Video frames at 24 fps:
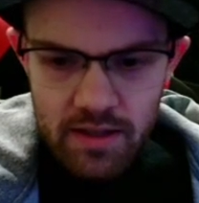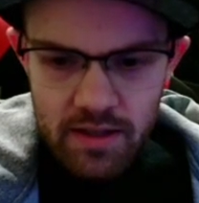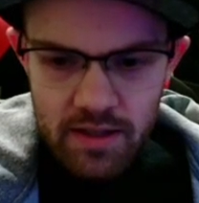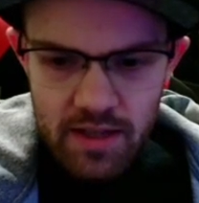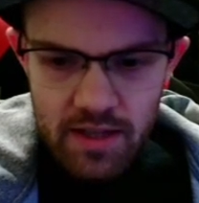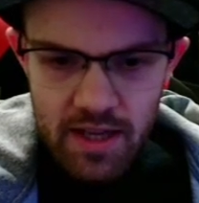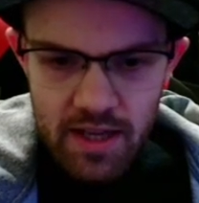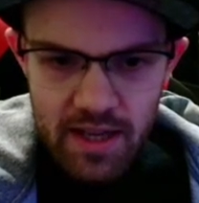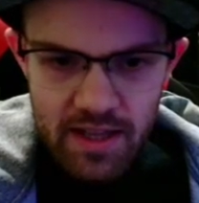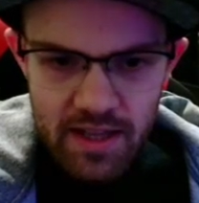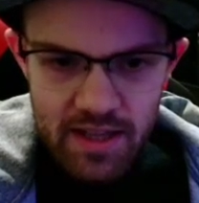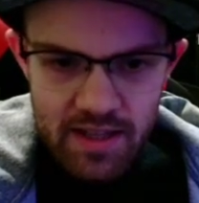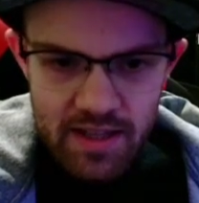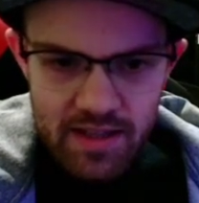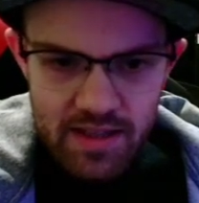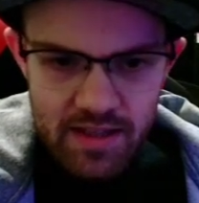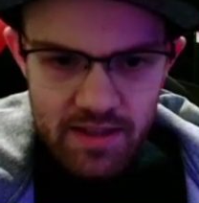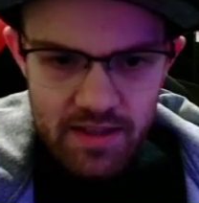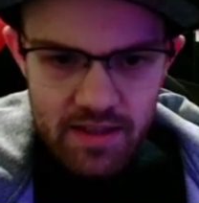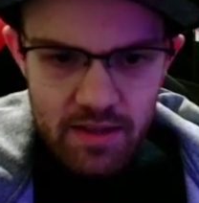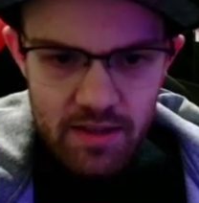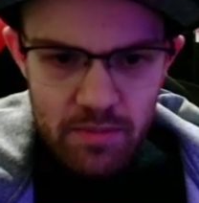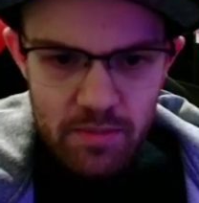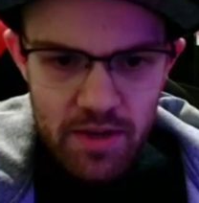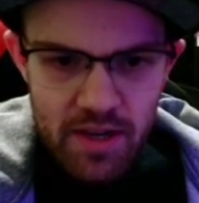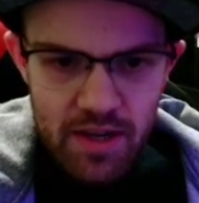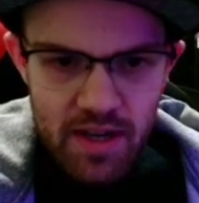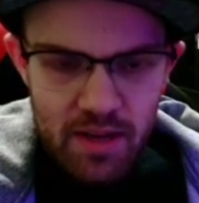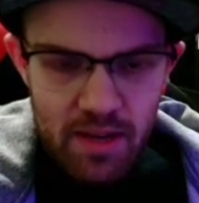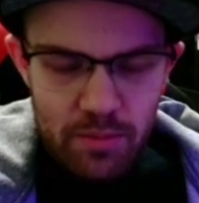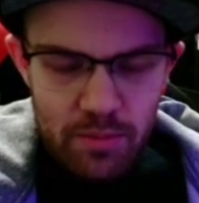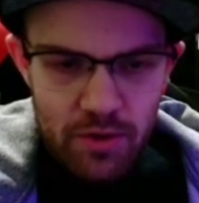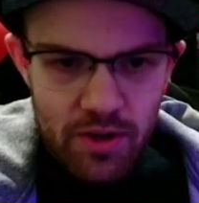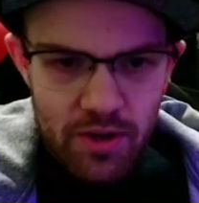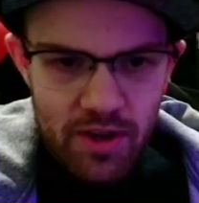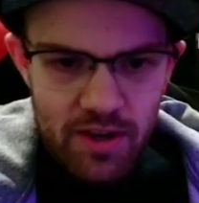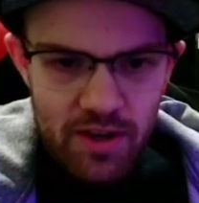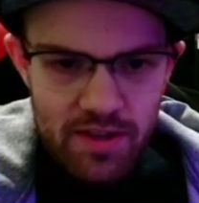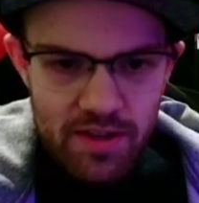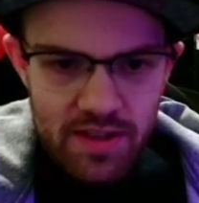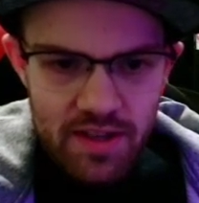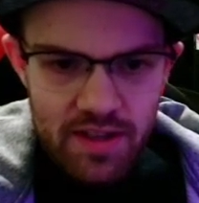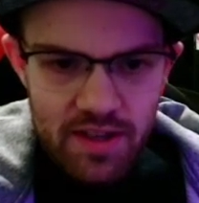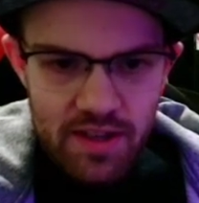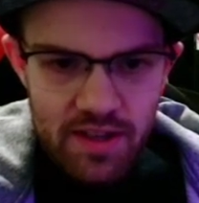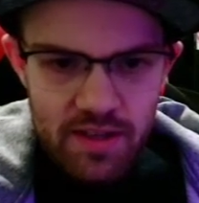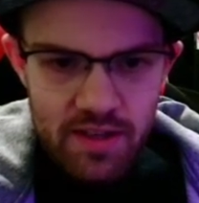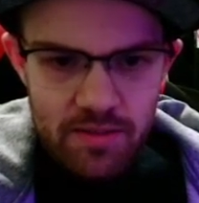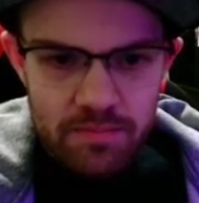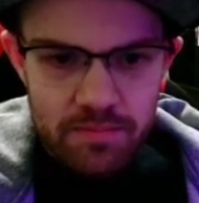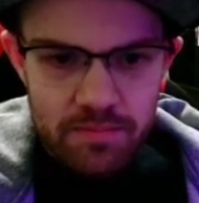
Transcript: Yeah, let's commit a couple cards here.